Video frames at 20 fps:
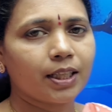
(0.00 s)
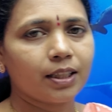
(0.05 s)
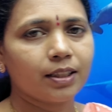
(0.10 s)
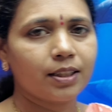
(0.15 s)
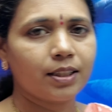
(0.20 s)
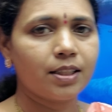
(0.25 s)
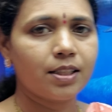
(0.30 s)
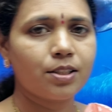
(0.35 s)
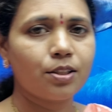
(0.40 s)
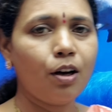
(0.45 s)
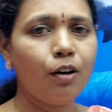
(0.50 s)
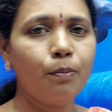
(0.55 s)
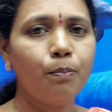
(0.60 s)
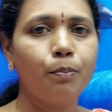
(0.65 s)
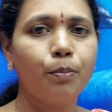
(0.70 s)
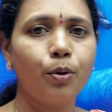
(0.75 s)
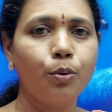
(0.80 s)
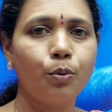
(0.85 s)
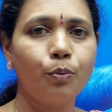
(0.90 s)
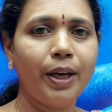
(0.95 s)
that is
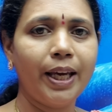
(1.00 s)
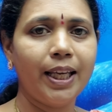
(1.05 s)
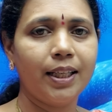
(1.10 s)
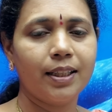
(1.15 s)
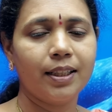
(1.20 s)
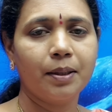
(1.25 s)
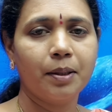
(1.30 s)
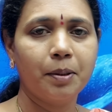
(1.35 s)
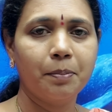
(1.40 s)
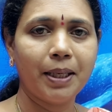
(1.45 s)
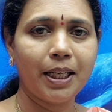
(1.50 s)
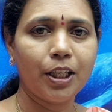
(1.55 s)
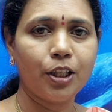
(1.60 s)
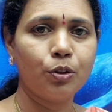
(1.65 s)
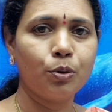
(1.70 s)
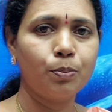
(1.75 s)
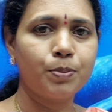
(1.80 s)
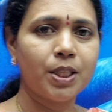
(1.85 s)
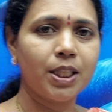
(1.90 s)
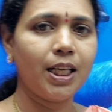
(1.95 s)
of blue whale.
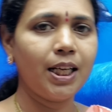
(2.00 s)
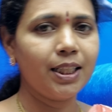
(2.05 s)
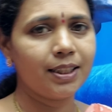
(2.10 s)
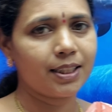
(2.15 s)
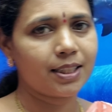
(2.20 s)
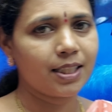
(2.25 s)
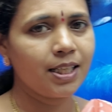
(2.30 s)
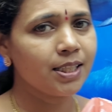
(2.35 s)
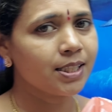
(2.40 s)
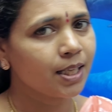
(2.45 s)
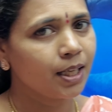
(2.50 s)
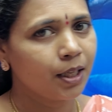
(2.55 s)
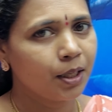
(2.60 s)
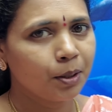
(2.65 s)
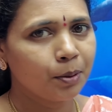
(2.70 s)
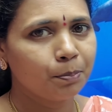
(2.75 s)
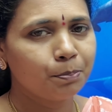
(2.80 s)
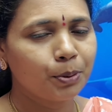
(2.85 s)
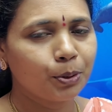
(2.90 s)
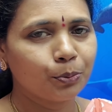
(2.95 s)
Balanoptera, that is
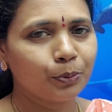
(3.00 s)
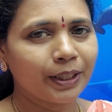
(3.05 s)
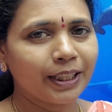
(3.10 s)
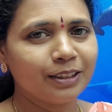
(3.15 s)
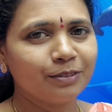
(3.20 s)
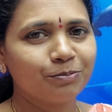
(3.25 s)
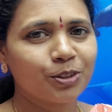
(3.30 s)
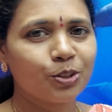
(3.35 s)
blue whale.